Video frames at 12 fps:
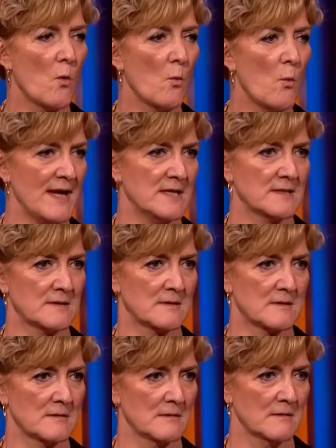
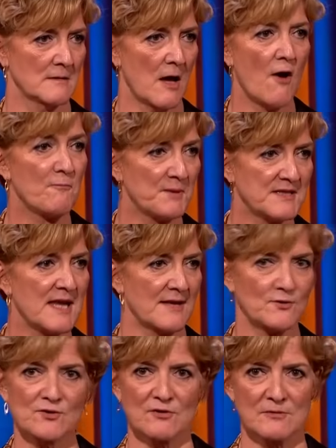waste of
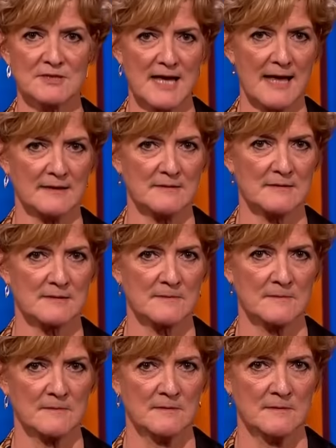potential talent.
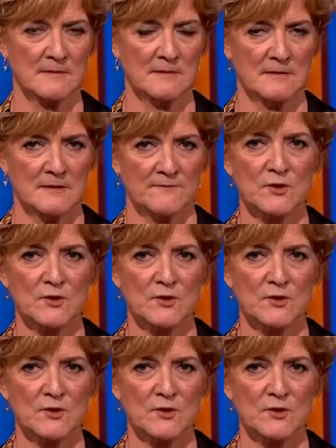For